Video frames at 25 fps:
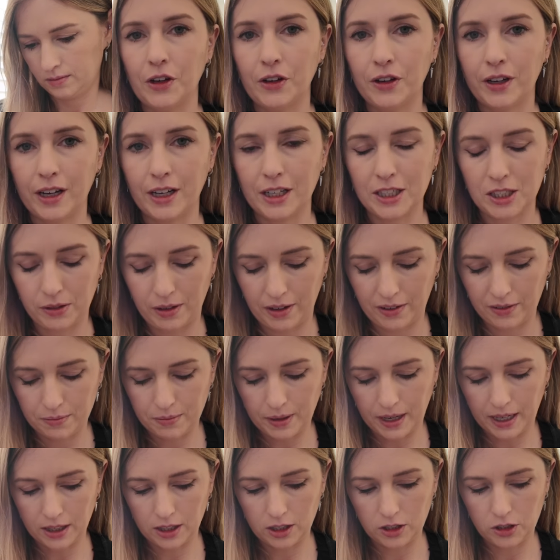Okay, so I've
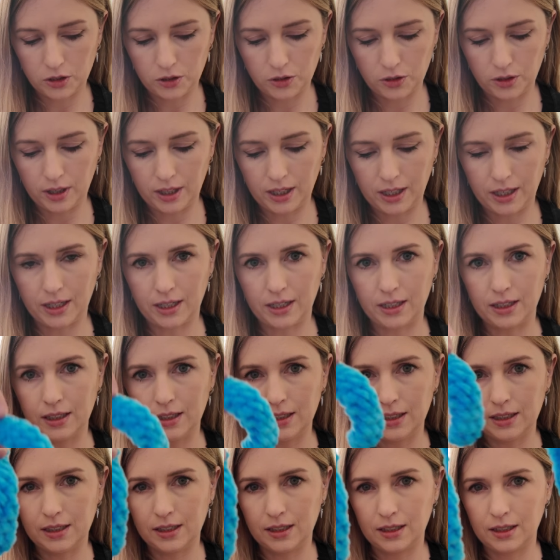made the 2
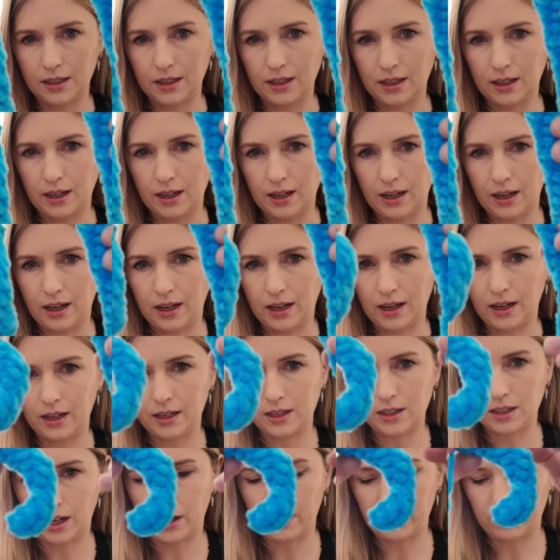ears
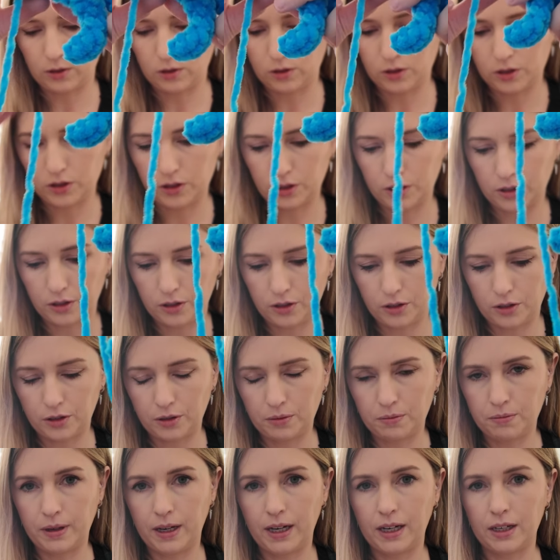and I've
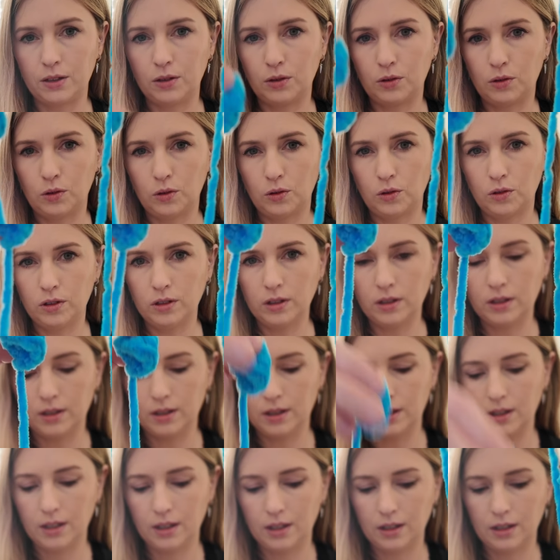also made the horn.
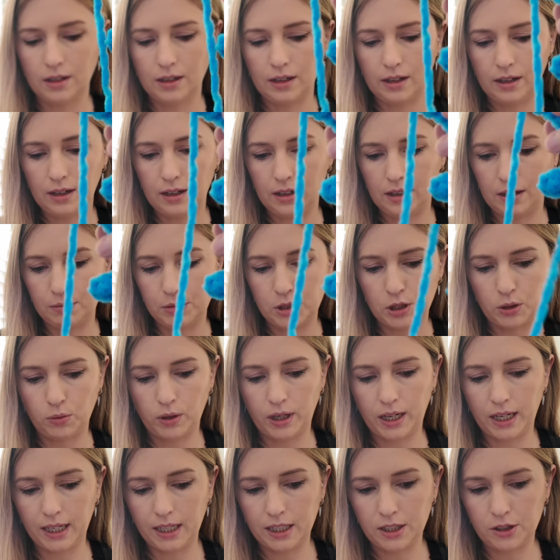So
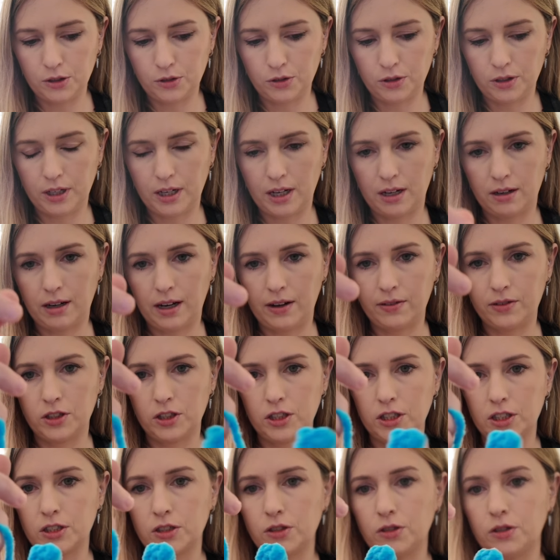what I need to do now, I've
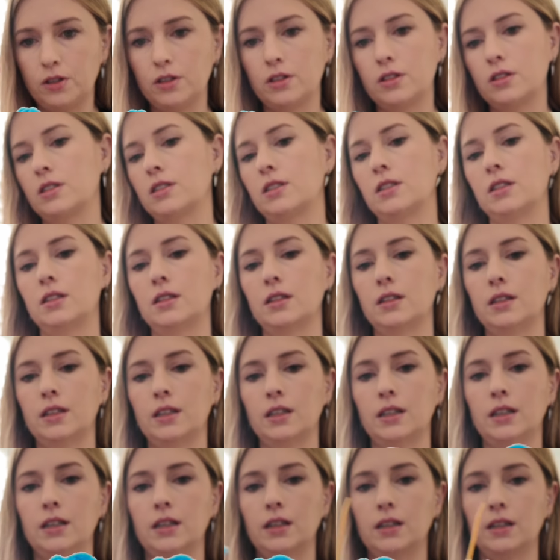just sewn
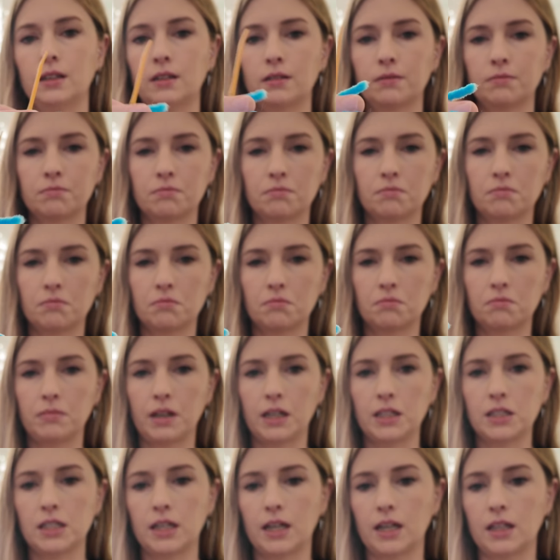the
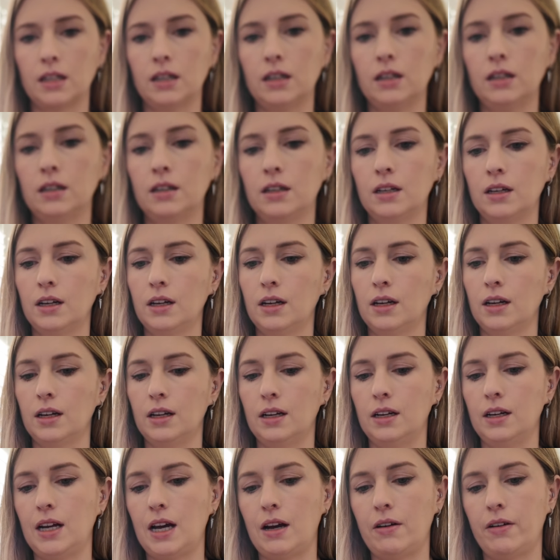piece together.
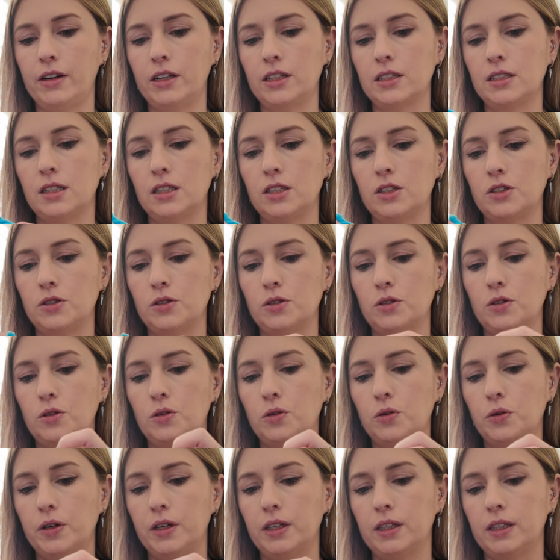Now I just need to
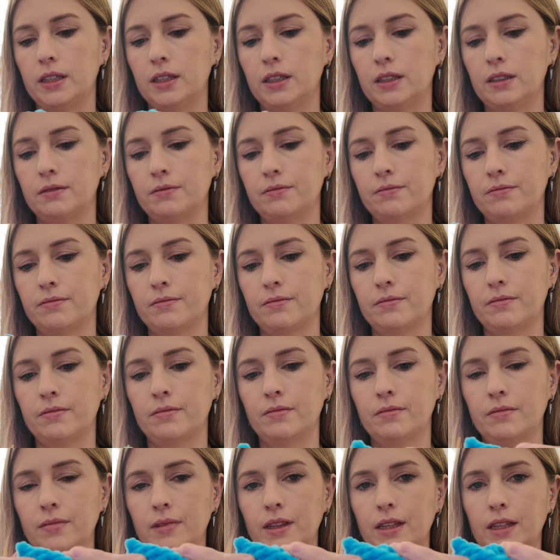coil it
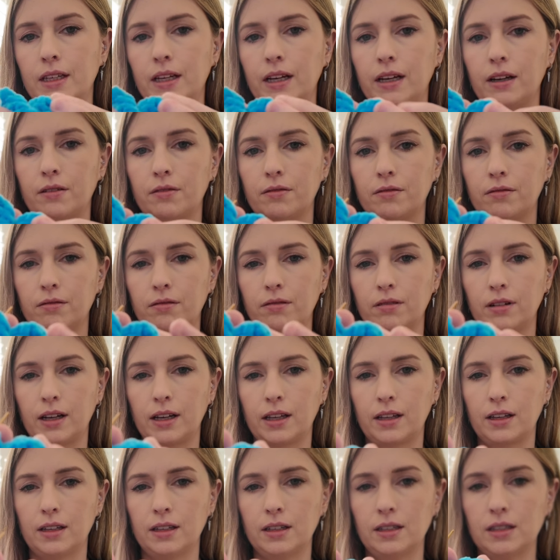
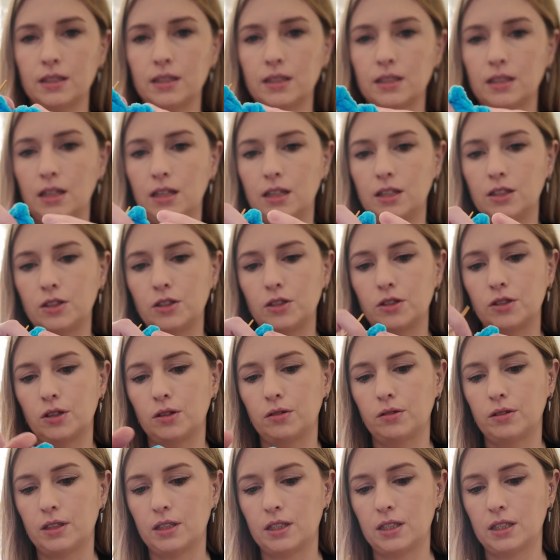like this and
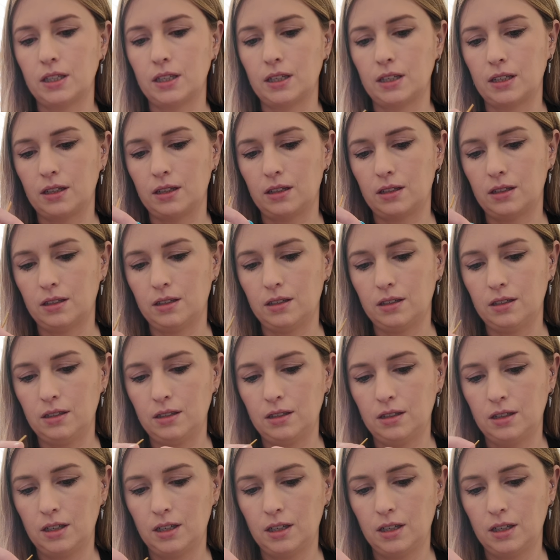sew it together.